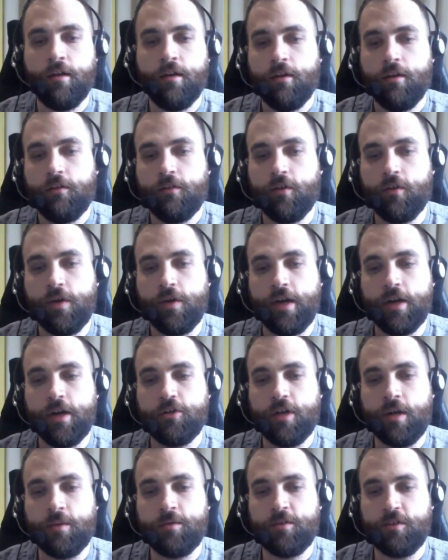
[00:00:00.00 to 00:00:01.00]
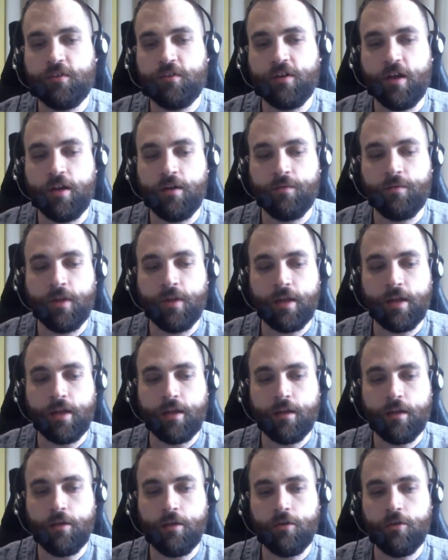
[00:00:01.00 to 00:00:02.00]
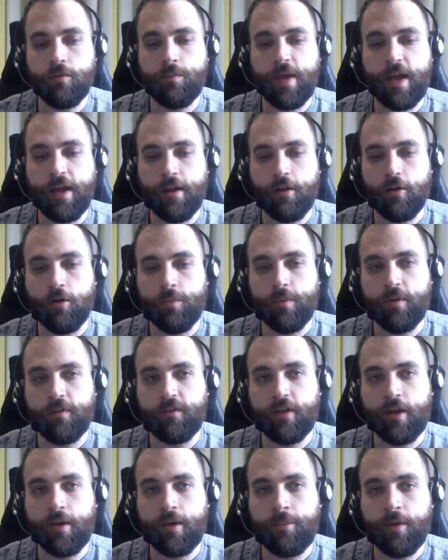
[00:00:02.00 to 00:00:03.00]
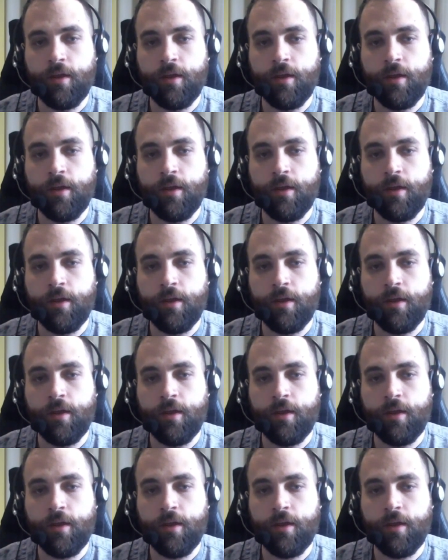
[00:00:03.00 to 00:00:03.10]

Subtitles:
So an airdrop's just kind of like a new bank opens up,